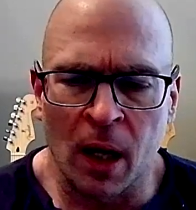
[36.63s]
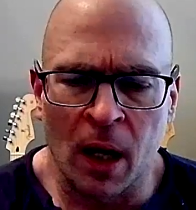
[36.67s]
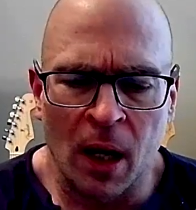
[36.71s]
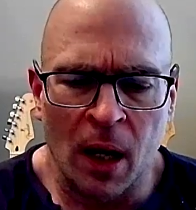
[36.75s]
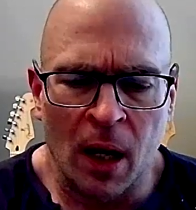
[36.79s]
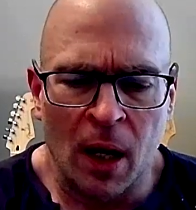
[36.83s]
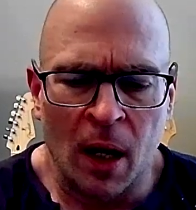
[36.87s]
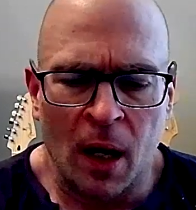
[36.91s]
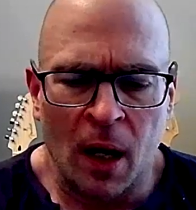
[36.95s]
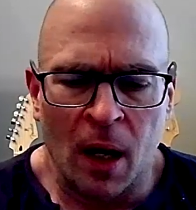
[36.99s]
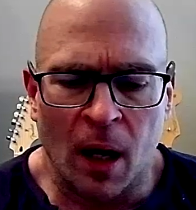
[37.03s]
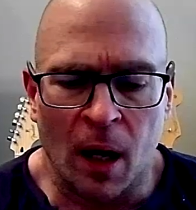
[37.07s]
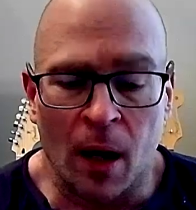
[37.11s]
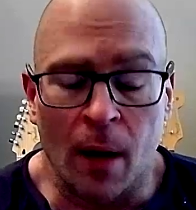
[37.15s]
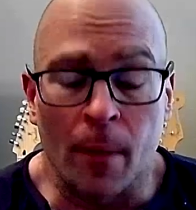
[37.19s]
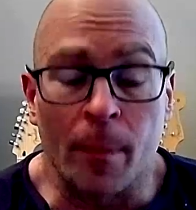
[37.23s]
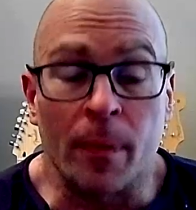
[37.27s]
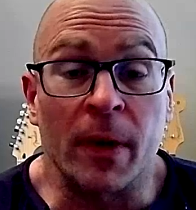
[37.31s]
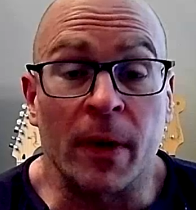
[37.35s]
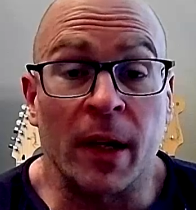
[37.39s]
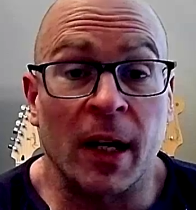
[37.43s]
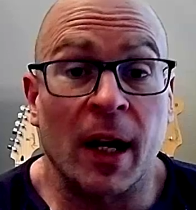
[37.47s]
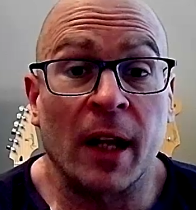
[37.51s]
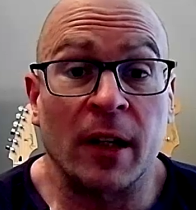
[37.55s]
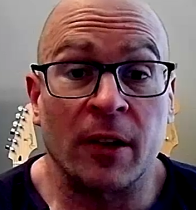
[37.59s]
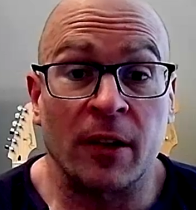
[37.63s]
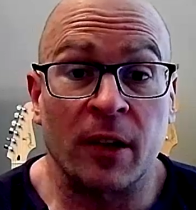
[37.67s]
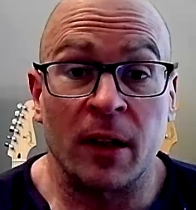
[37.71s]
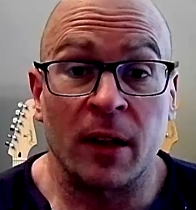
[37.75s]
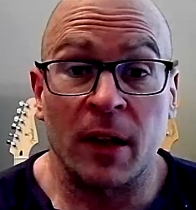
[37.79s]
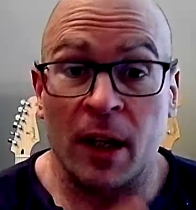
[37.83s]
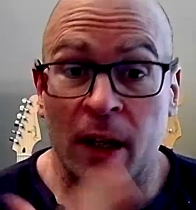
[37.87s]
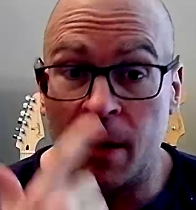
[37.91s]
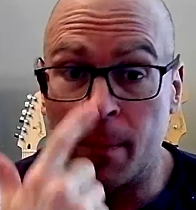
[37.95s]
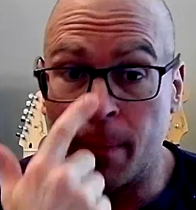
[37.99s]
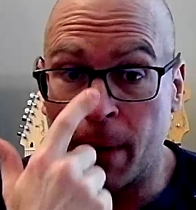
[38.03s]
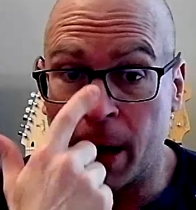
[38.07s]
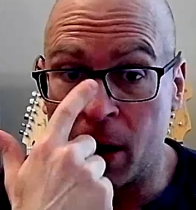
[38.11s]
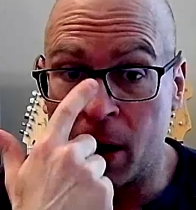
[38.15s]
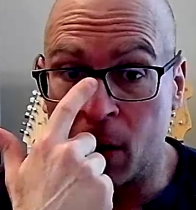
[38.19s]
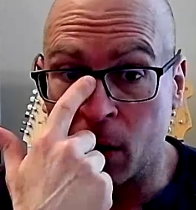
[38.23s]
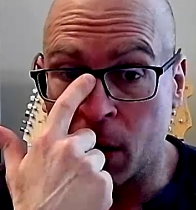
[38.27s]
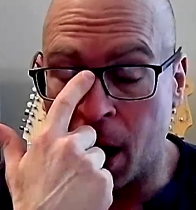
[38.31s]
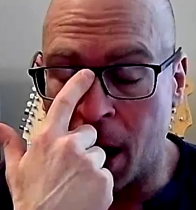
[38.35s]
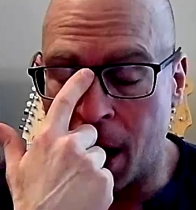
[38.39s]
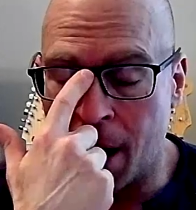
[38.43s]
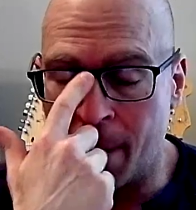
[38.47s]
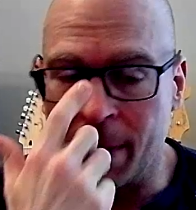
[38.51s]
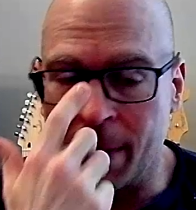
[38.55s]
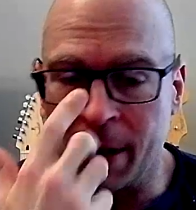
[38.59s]
Um, and I see that in my own
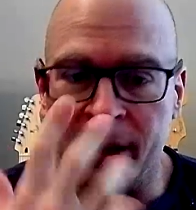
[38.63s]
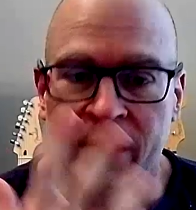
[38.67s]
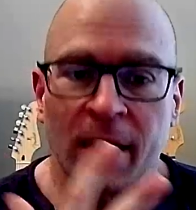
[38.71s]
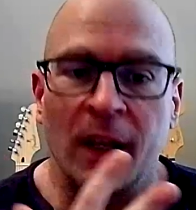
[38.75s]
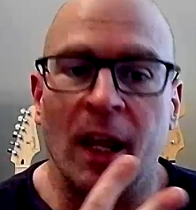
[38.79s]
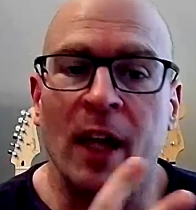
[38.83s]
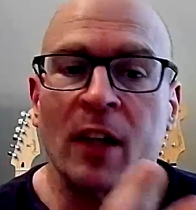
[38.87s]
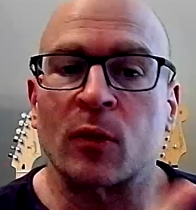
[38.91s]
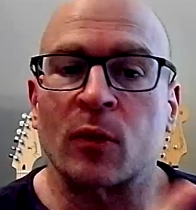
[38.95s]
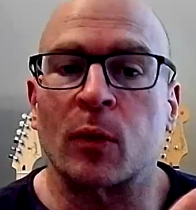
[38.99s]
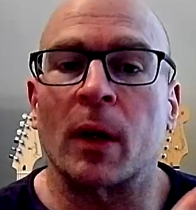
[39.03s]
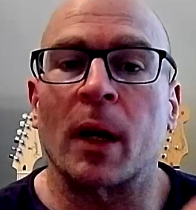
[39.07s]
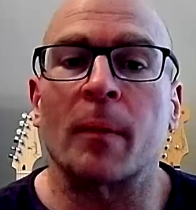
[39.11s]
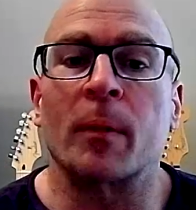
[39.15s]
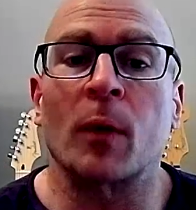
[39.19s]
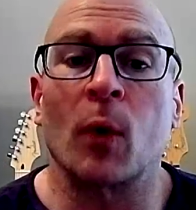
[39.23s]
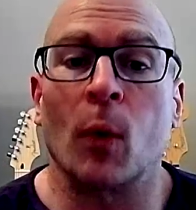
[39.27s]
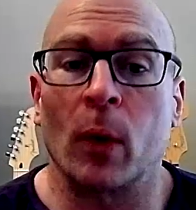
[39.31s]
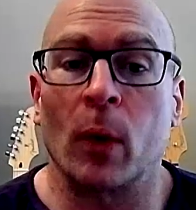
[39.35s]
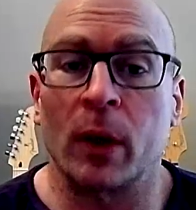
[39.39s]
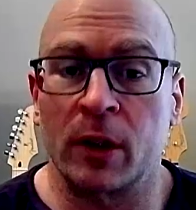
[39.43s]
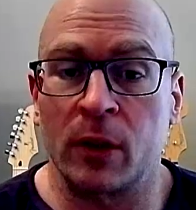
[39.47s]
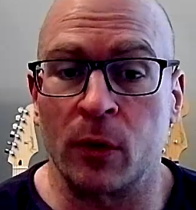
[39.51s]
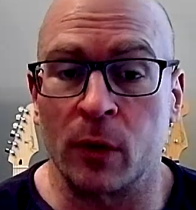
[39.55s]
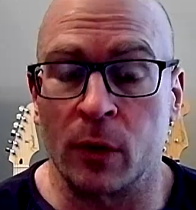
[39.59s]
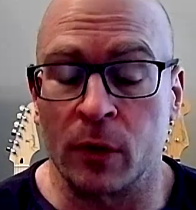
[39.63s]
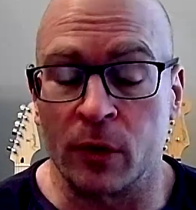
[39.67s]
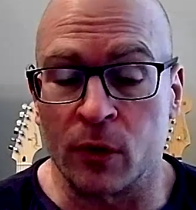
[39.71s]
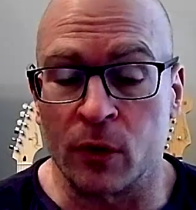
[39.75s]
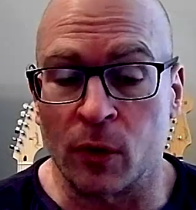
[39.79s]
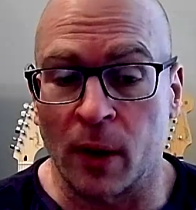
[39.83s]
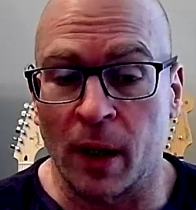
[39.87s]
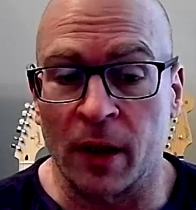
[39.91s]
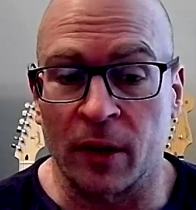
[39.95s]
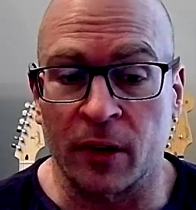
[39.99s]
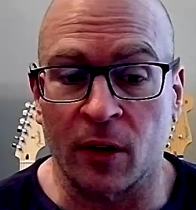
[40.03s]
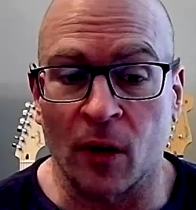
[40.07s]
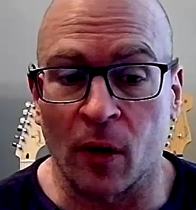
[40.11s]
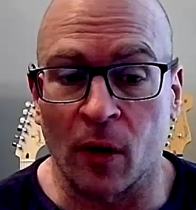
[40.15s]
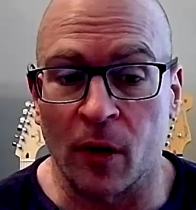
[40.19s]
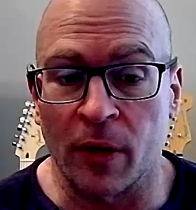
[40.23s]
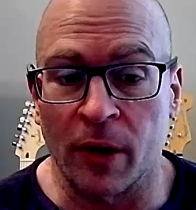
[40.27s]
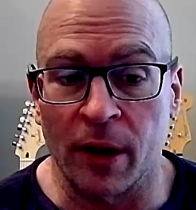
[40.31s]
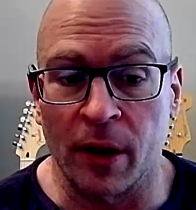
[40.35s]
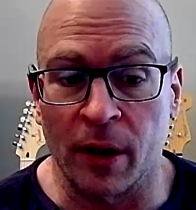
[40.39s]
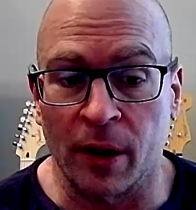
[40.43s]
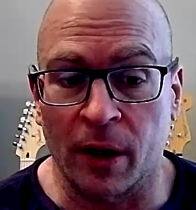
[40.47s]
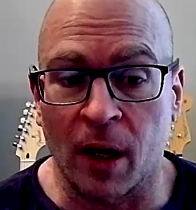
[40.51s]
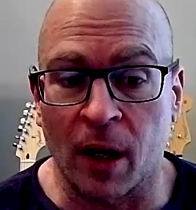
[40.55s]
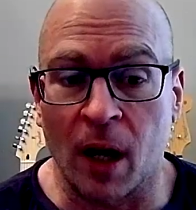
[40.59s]
comments, and that's what I'm going to address are
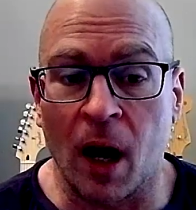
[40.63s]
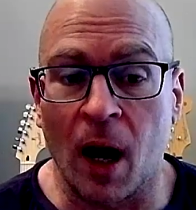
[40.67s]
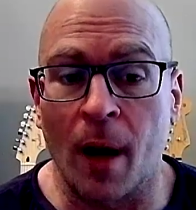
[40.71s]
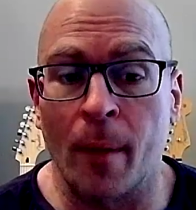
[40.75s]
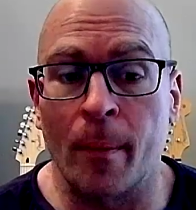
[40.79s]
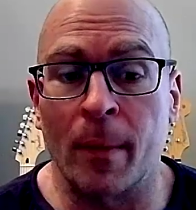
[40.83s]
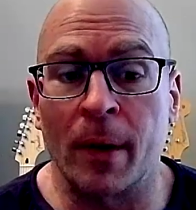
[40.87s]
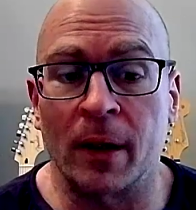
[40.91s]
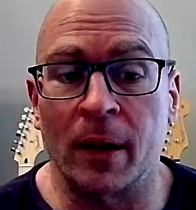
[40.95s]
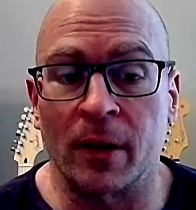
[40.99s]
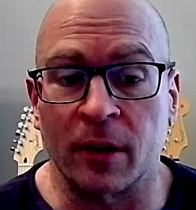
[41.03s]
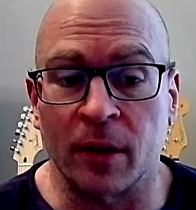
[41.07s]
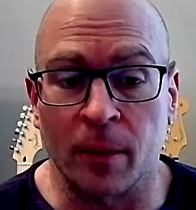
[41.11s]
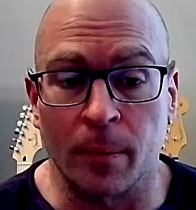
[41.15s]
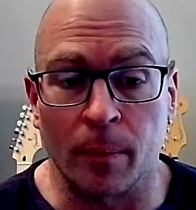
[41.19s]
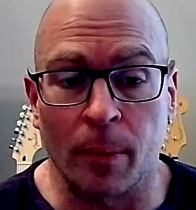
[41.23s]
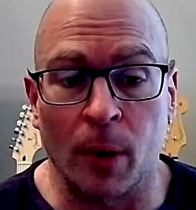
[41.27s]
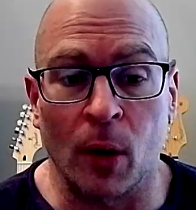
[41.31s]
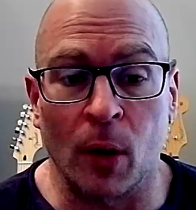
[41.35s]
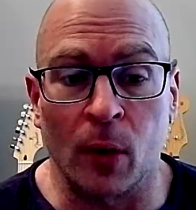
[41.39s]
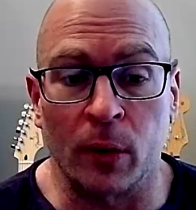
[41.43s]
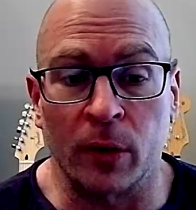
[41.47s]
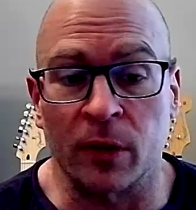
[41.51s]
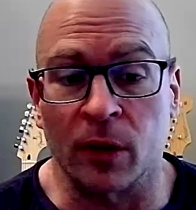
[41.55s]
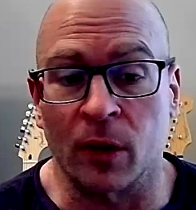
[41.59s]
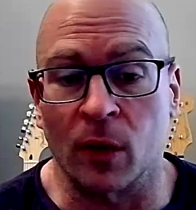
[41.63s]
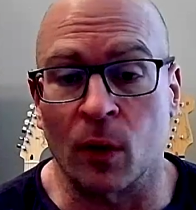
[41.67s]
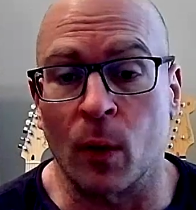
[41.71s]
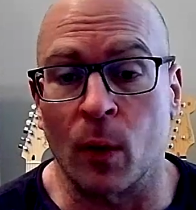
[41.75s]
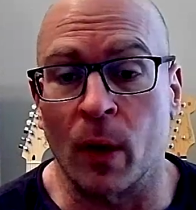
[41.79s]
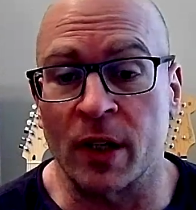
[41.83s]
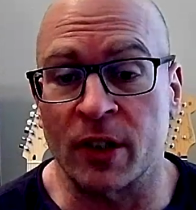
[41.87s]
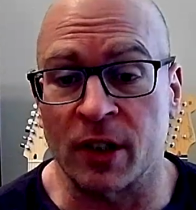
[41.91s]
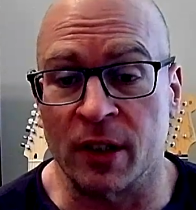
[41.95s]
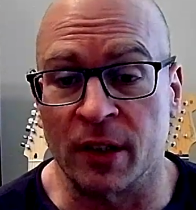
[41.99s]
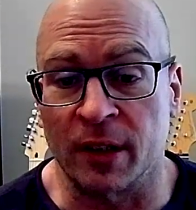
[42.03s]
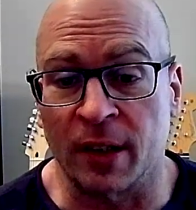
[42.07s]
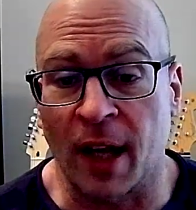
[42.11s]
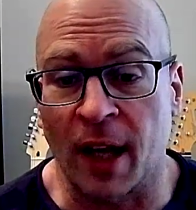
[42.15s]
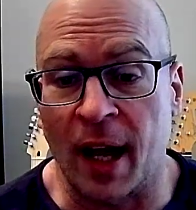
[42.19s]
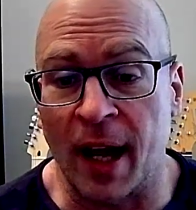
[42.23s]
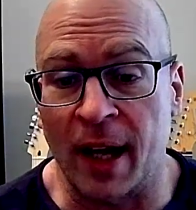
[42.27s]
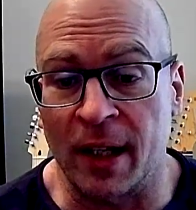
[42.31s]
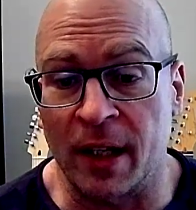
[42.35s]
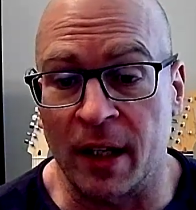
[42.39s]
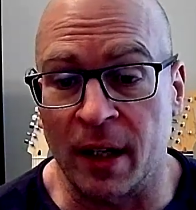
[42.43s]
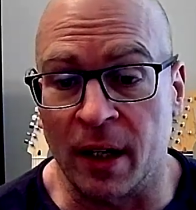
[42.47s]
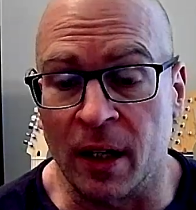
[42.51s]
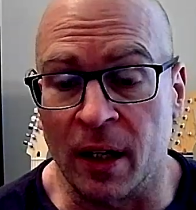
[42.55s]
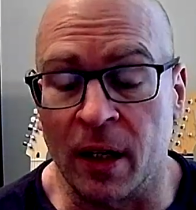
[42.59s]
the comments and posts and questions I
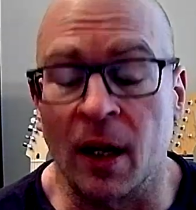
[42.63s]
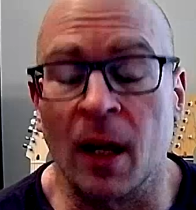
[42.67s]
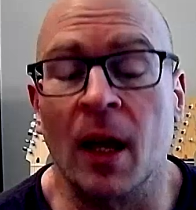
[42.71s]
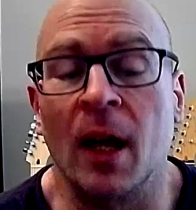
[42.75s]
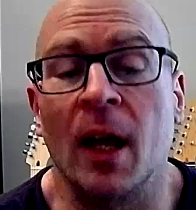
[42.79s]
get.